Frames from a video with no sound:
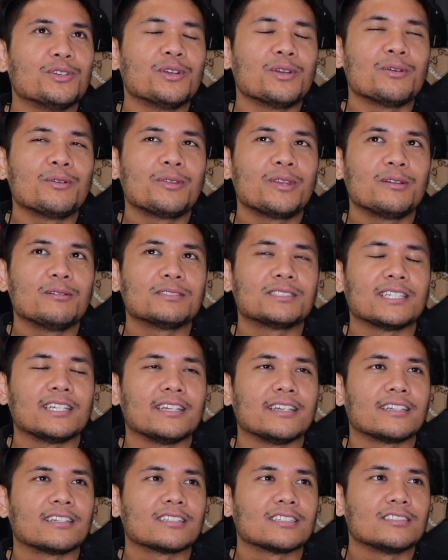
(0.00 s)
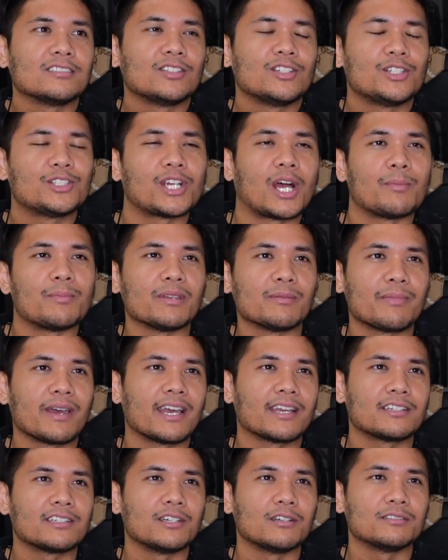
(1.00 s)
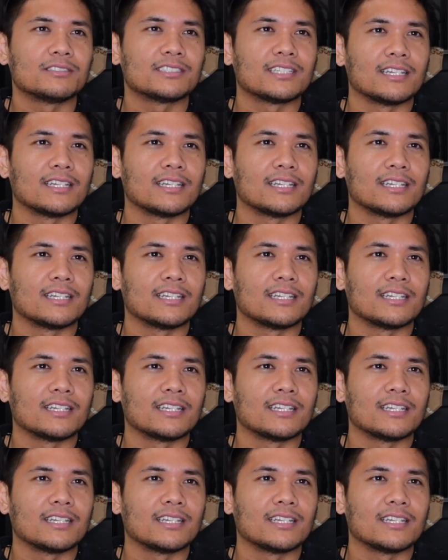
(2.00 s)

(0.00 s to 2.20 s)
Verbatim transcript: you know those like shopping bag totes